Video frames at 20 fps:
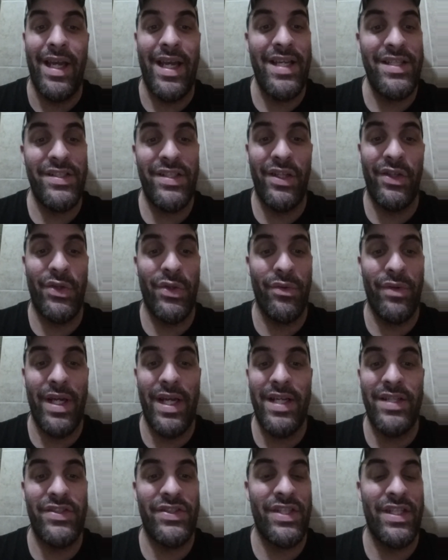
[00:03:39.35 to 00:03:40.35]

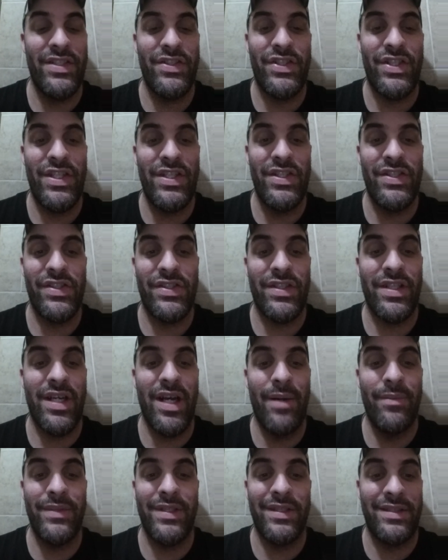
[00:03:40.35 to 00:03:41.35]
EC3, since he's
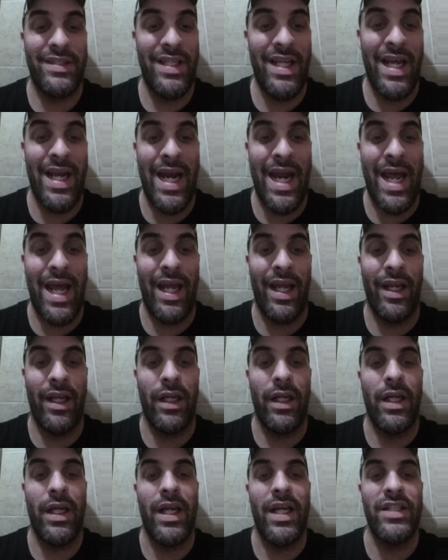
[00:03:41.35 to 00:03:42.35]
come to
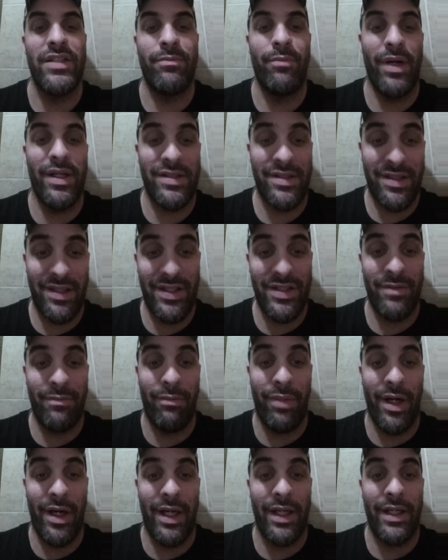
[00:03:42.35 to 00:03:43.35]
TNA, has busted his
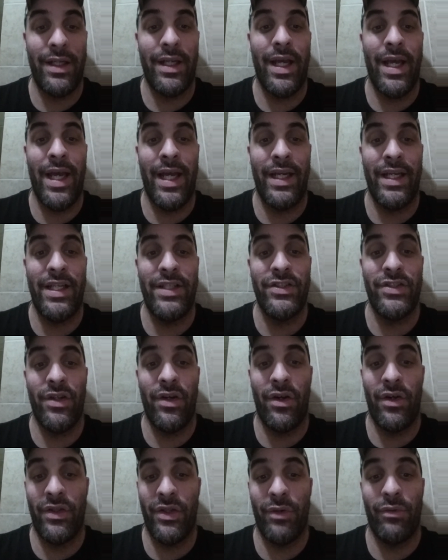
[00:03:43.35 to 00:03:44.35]
butt and he's
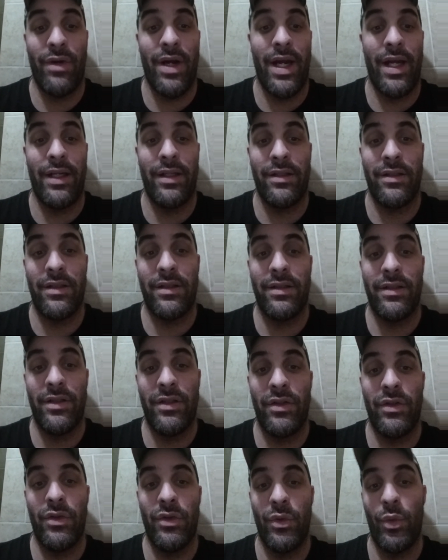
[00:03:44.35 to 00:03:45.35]
earned the right
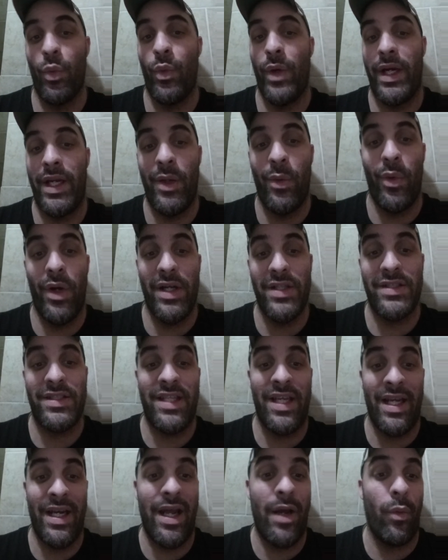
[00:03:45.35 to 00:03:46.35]
when he was
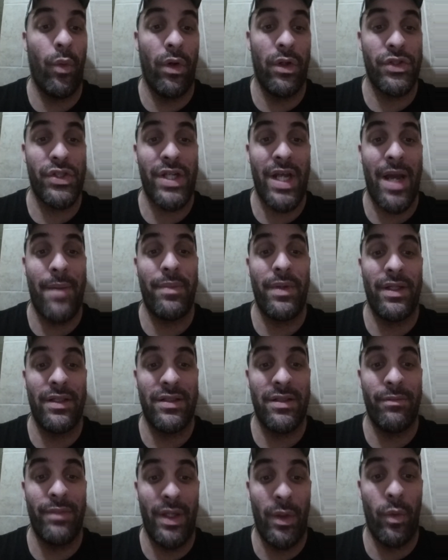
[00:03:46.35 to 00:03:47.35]
TNA World
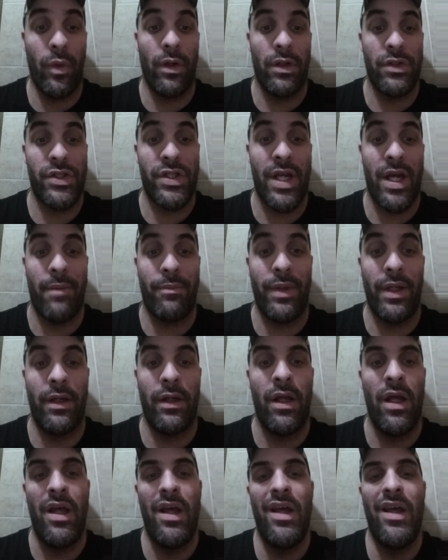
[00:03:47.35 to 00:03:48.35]
Champion to be World
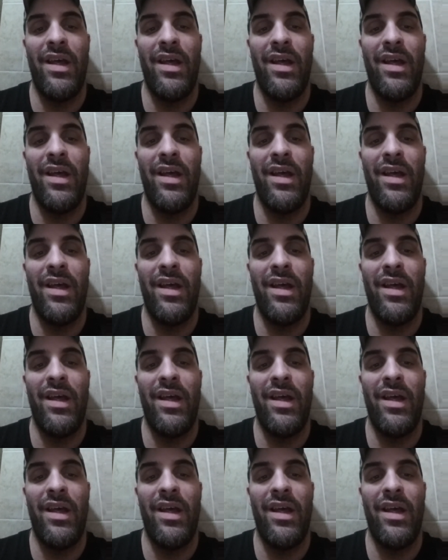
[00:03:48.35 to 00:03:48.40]
Champion.